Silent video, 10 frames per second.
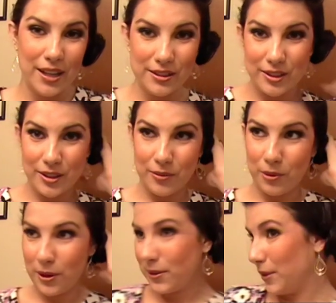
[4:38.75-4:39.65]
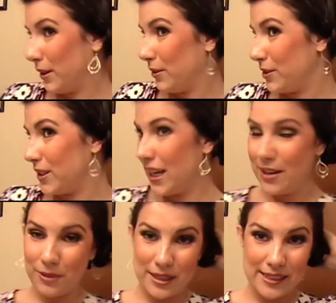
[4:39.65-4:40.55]
to work one of those
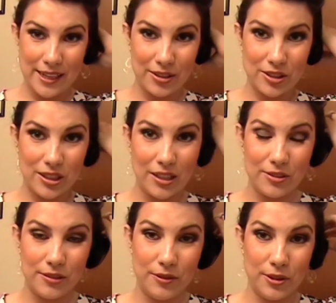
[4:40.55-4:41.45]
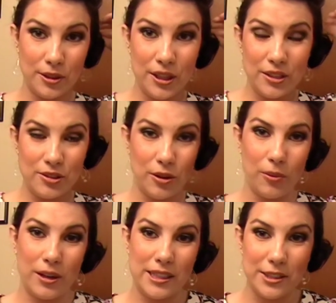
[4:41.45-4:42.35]
sideways hairstyles if you don't
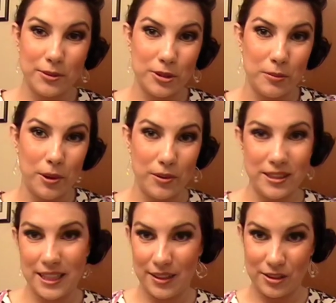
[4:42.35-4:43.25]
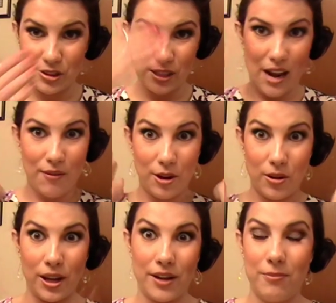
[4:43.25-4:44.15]
want to deal with the ponytail and just have it
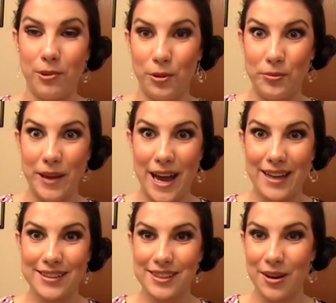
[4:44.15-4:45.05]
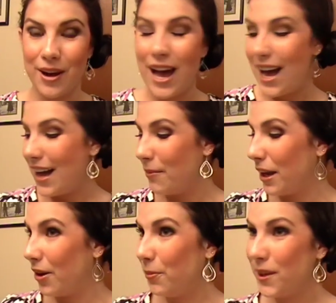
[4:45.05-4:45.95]
all kind of pulled back. So um,
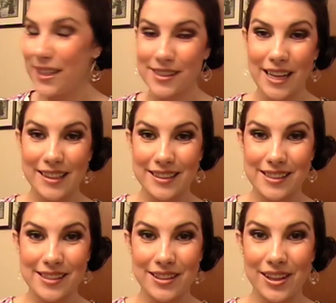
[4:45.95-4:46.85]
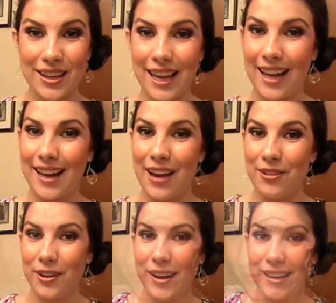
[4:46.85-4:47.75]
I hope you guys like this look, and have
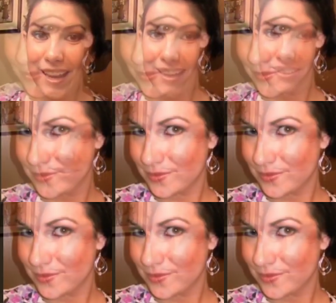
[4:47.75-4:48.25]
a great day.